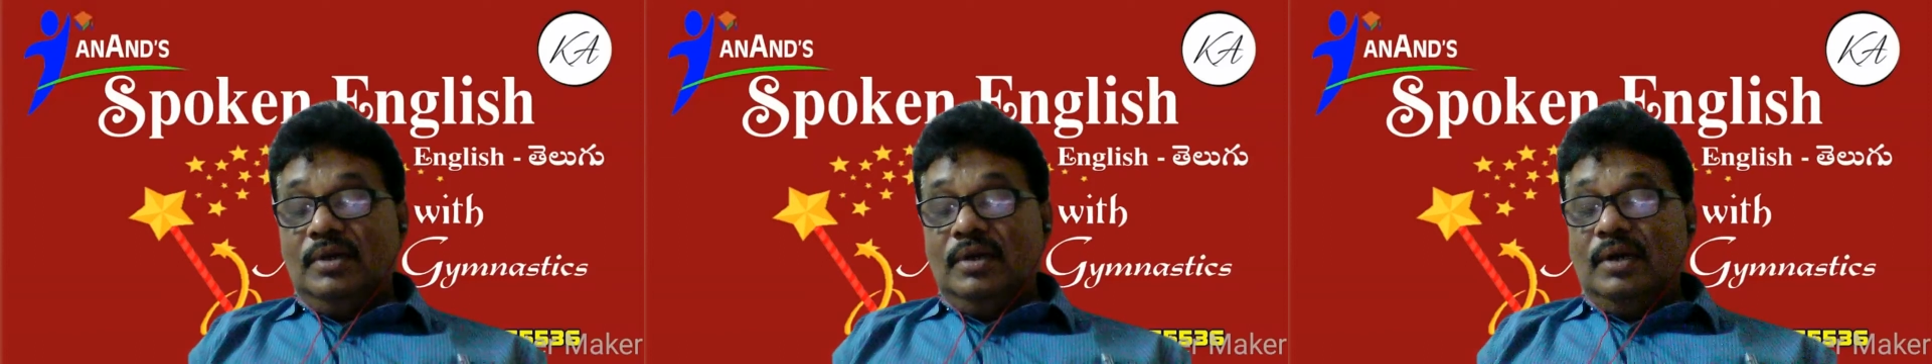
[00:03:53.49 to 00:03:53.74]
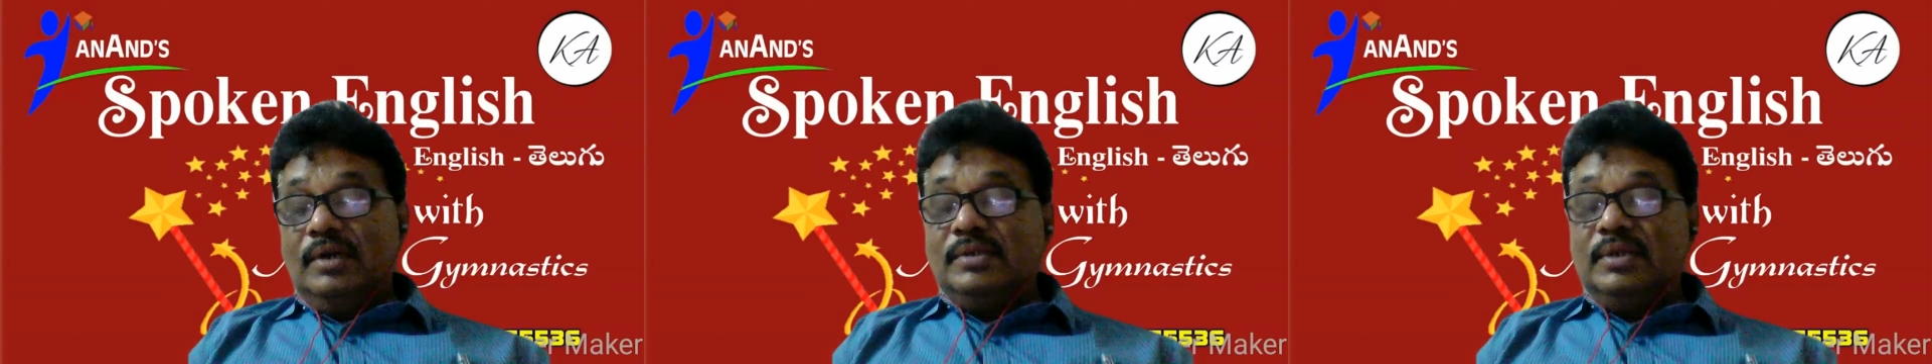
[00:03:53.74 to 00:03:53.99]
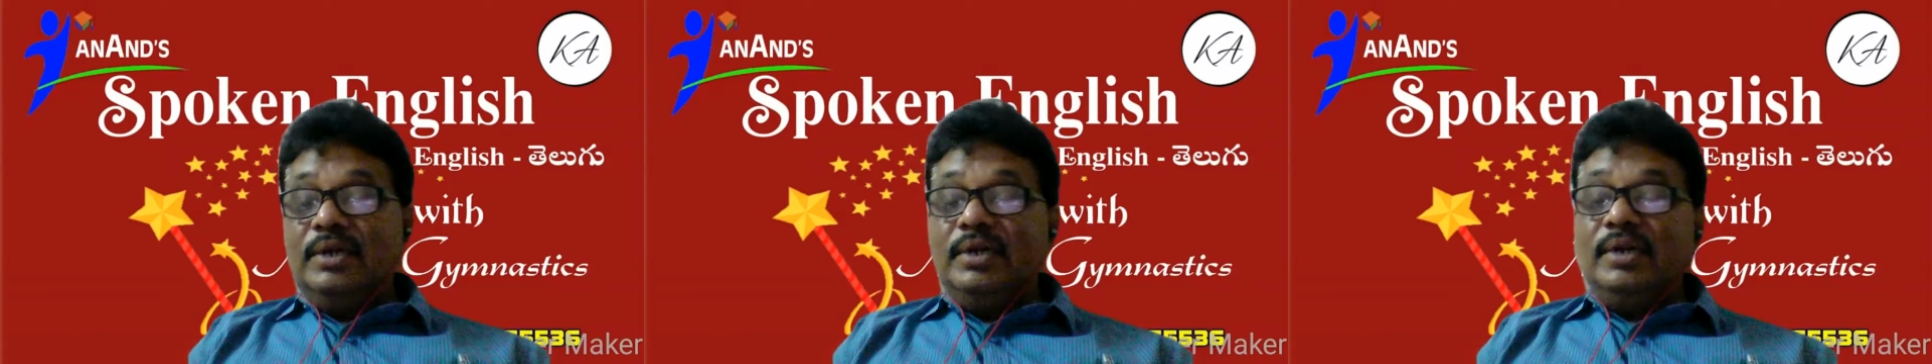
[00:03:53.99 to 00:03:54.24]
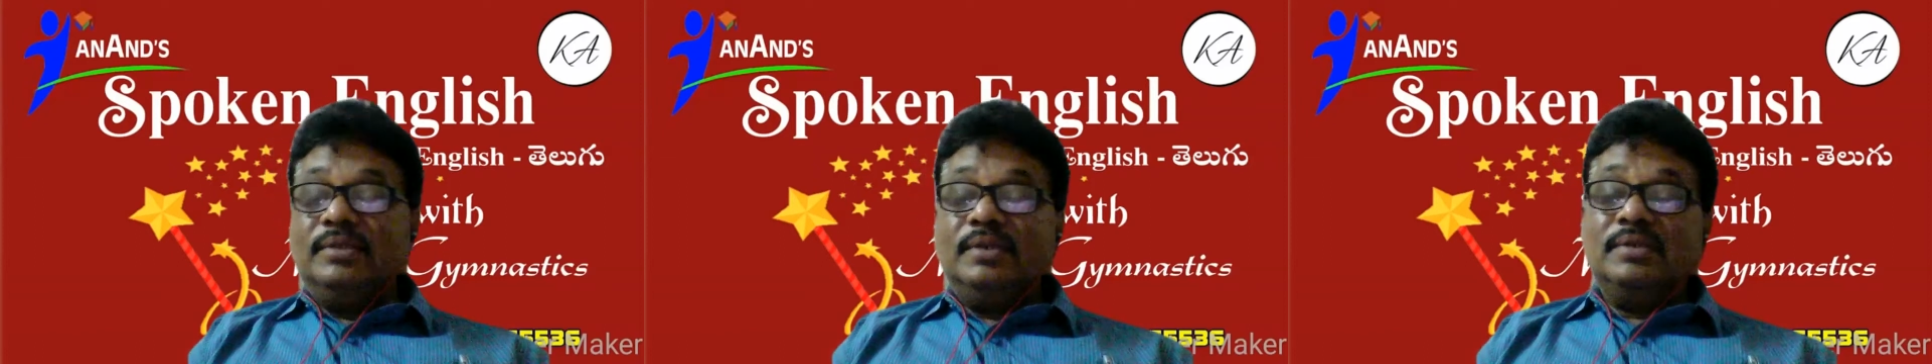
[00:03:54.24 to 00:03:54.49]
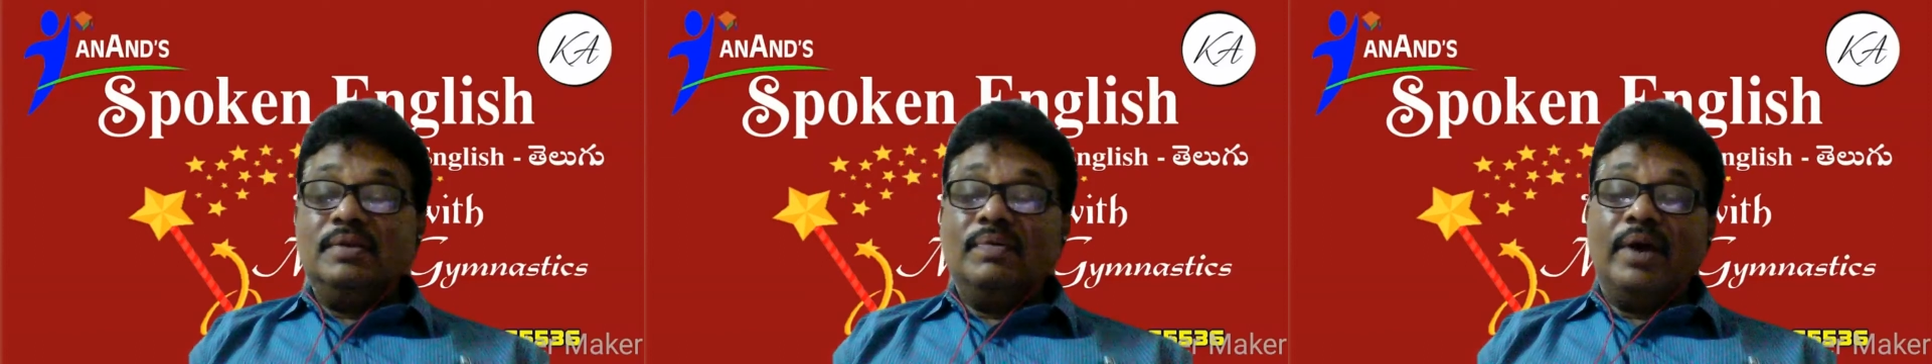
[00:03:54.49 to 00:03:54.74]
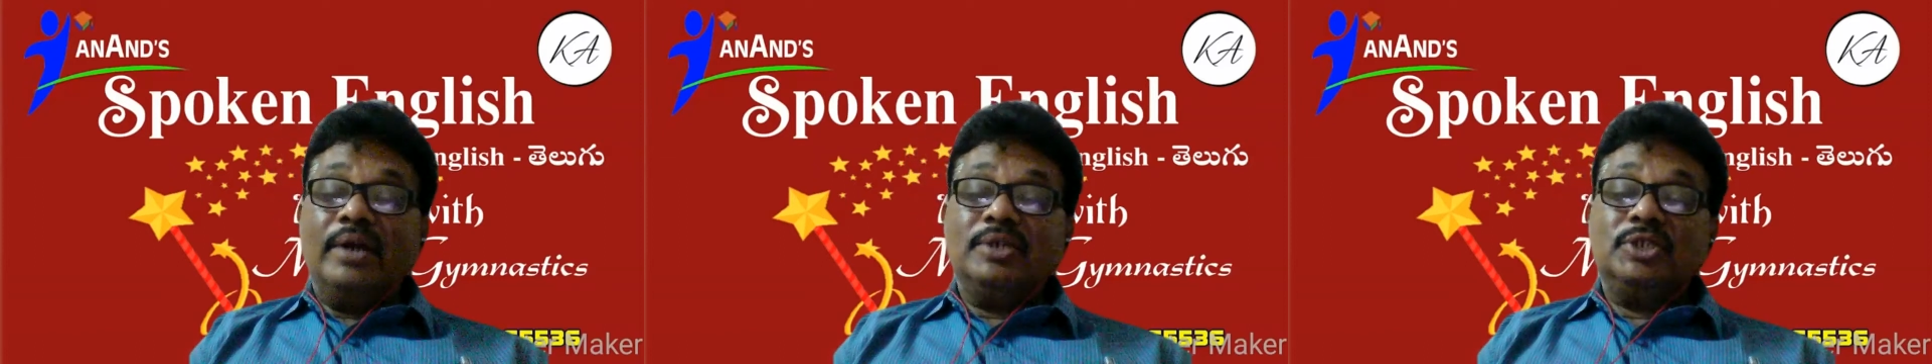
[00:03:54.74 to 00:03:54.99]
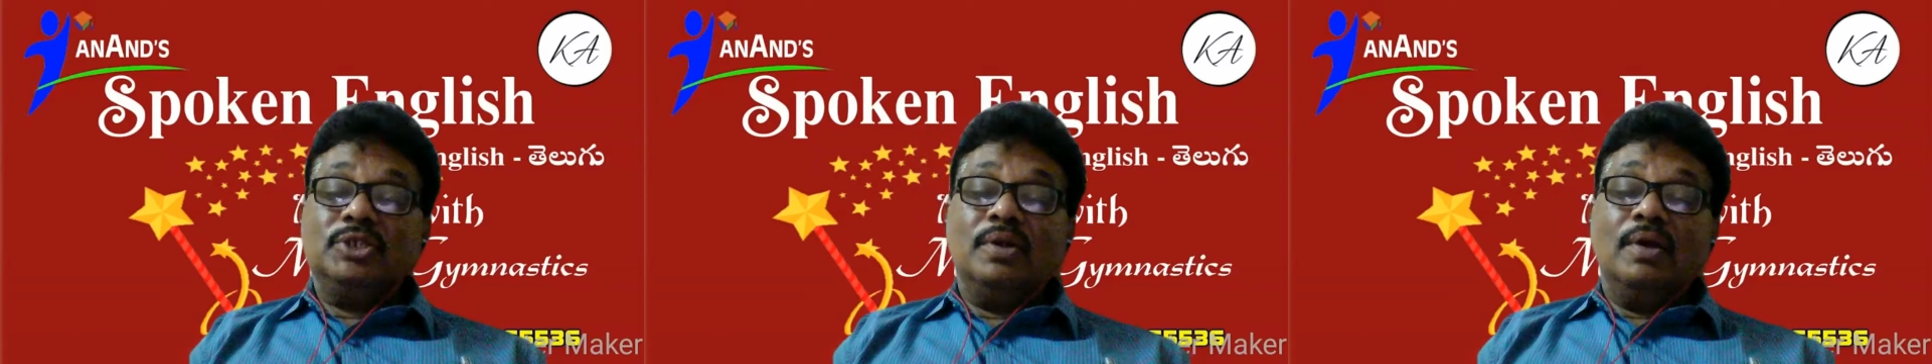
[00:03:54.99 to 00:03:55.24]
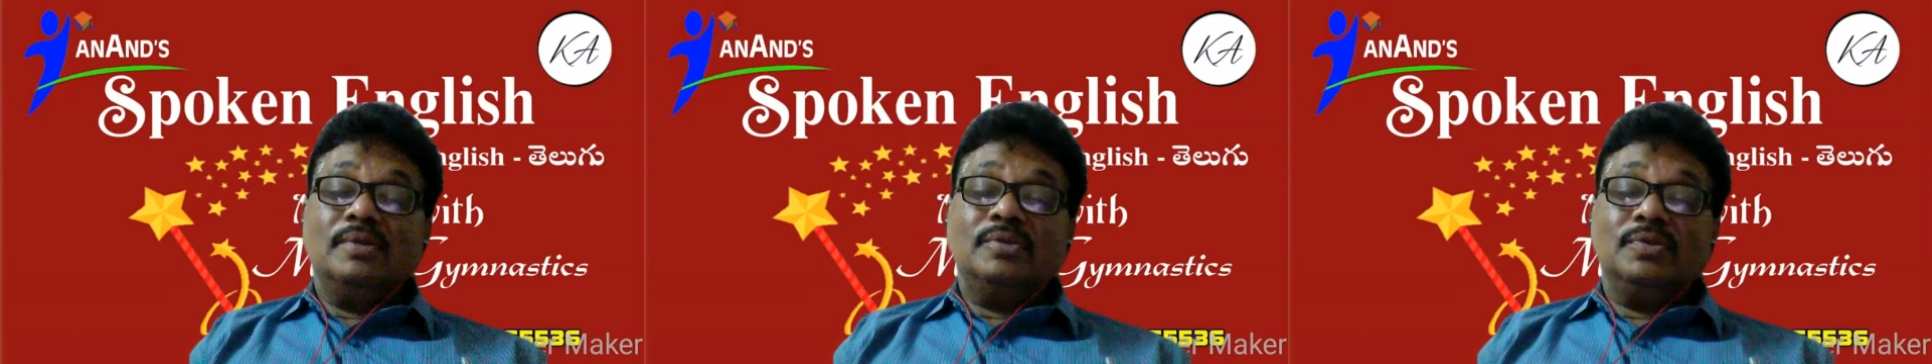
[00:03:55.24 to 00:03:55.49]
and sentences of action
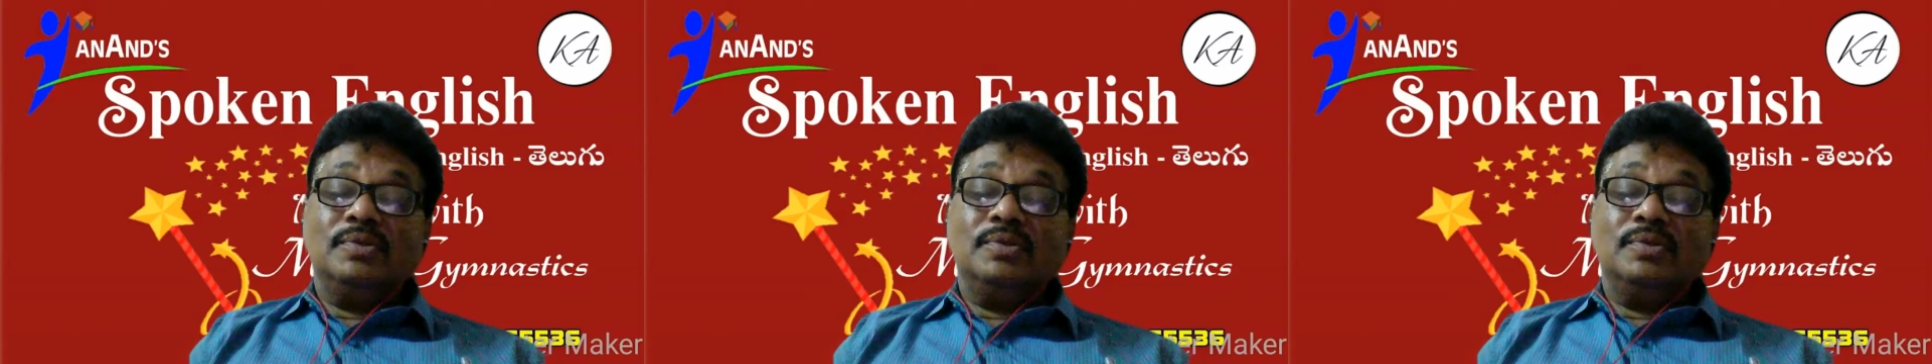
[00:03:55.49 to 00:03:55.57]
also.